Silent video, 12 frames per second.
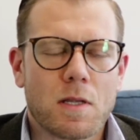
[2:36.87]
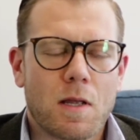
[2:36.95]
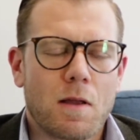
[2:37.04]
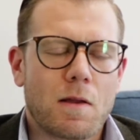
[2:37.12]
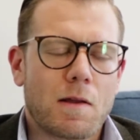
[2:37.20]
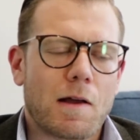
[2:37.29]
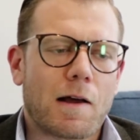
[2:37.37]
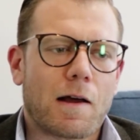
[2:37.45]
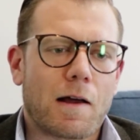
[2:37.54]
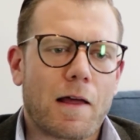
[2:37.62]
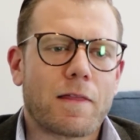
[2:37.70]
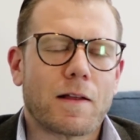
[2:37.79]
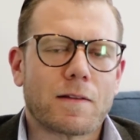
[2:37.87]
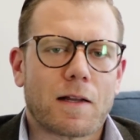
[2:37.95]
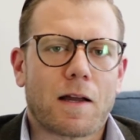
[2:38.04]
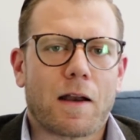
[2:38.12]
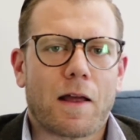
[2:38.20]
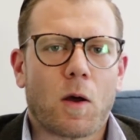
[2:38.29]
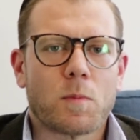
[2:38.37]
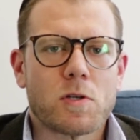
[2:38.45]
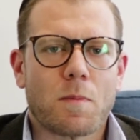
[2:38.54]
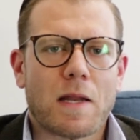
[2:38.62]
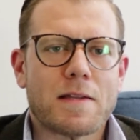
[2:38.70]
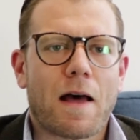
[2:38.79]
Uh, I think that kind of helps
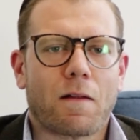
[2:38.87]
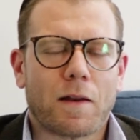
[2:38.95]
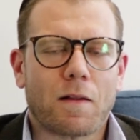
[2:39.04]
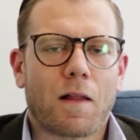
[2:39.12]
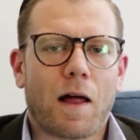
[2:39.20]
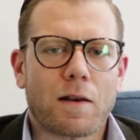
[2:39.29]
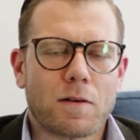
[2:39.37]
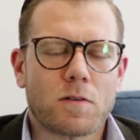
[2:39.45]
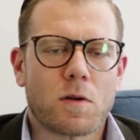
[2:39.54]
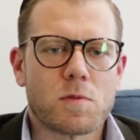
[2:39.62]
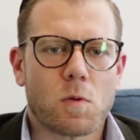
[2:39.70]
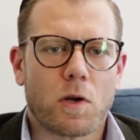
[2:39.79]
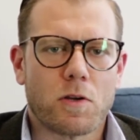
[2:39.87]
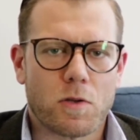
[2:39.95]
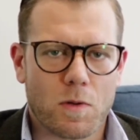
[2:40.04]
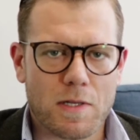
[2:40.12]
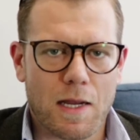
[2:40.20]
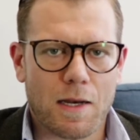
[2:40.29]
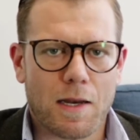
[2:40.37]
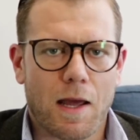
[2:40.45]
your mentality a lot in terms of what you're doing day to